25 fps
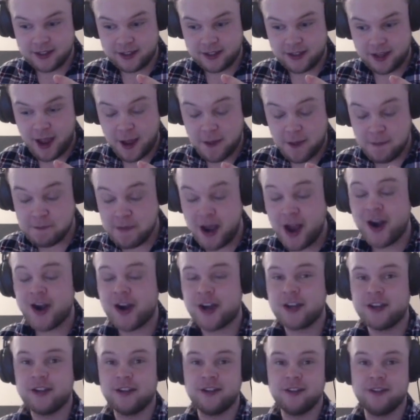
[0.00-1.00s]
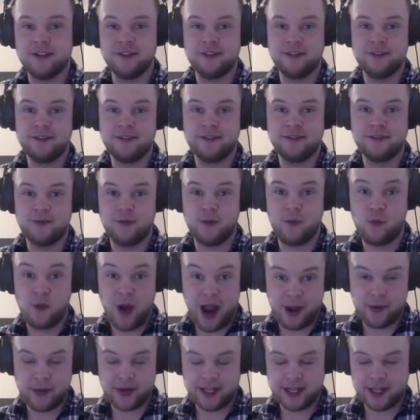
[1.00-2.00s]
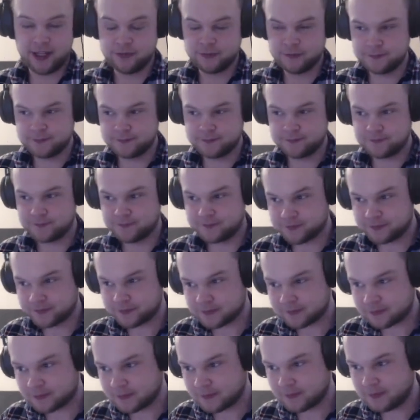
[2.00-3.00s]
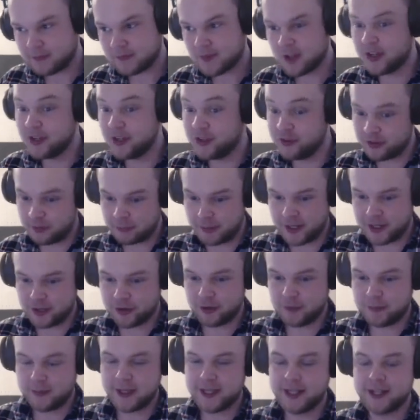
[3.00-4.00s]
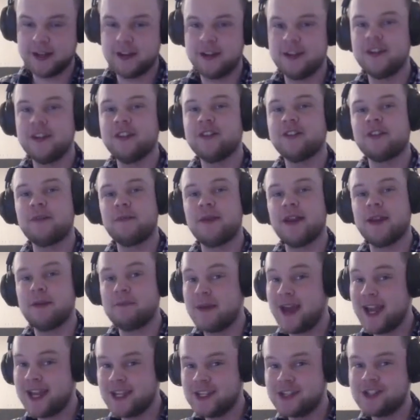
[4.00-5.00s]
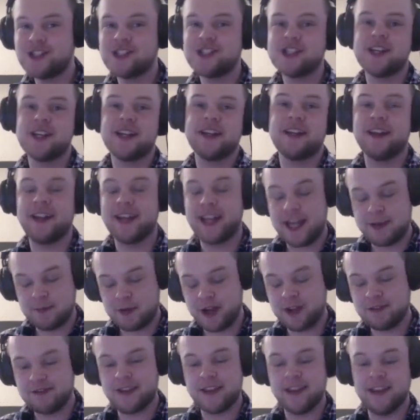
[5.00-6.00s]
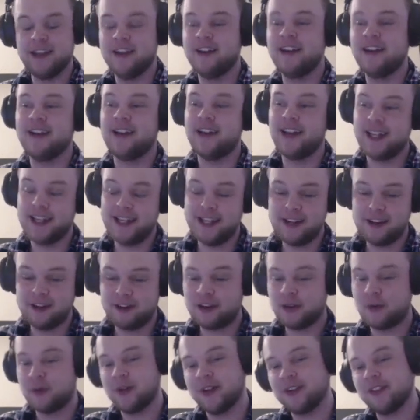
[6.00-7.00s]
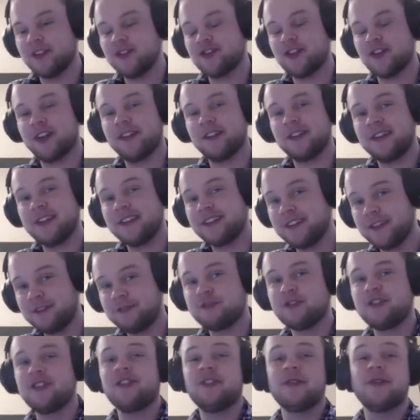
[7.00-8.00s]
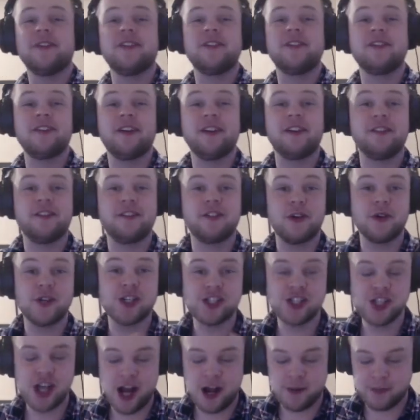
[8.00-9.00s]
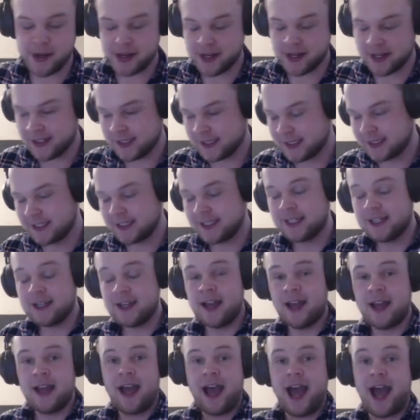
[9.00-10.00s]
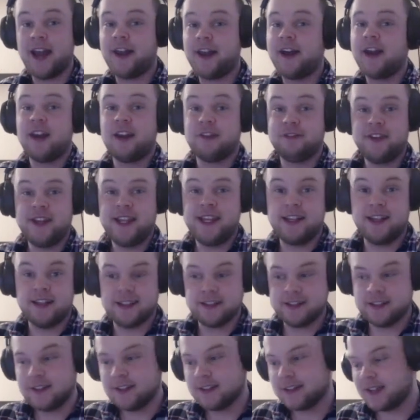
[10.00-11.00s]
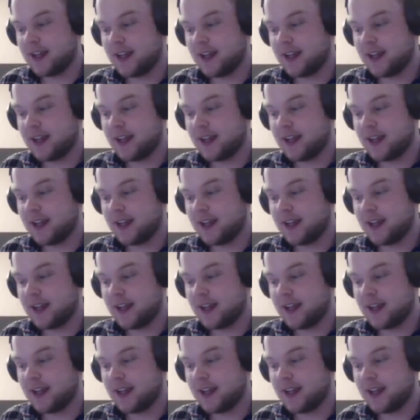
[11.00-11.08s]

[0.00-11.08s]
American WoW account. I used to play European and I used to main a mage, and I came over and they needed a healer. I wanted to try something different, so I decided to go a shaman. And I loved healing.